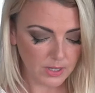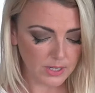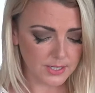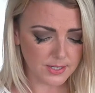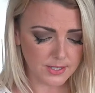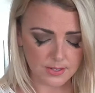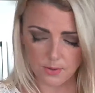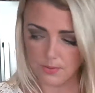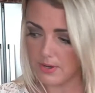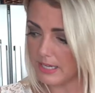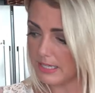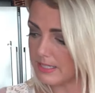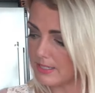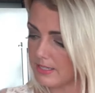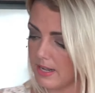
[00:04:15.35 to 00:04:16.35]
It's so
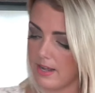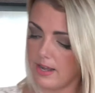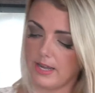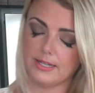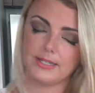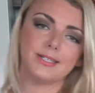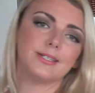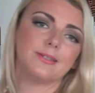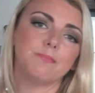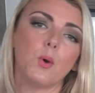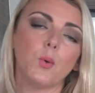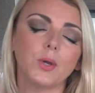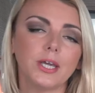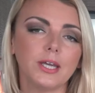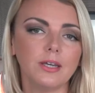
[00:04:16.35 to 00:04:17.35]
nice and
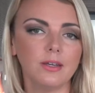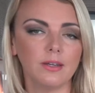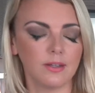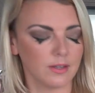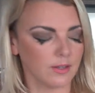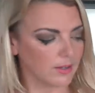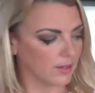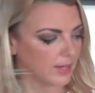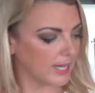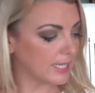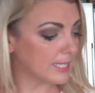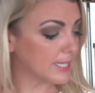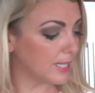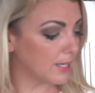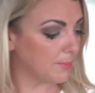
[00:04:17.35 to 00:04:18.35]
smoky, and
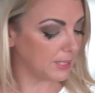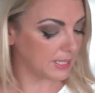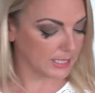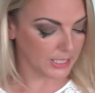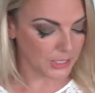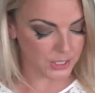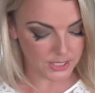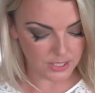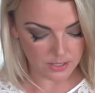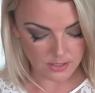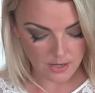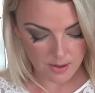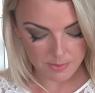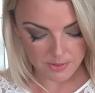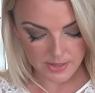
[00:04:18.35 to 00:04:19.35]
it's going to be delicious on
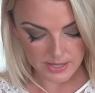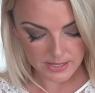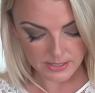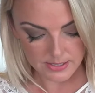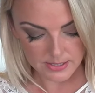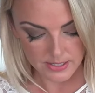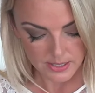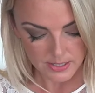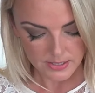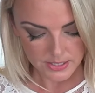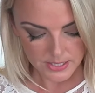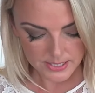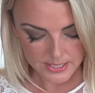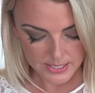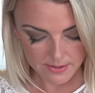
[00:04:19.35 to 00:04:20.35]
top of this.
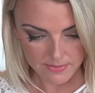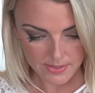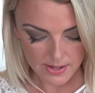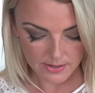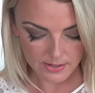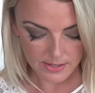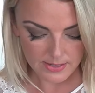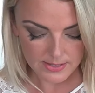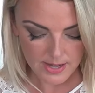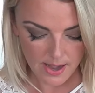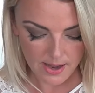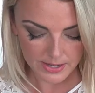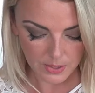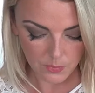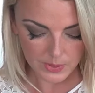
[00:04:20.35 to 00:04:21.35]
Just give that a little
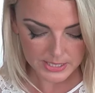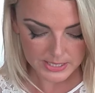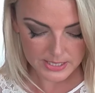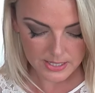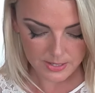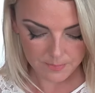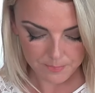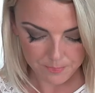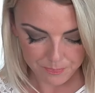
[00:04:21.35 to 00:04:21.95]
tiny whisk,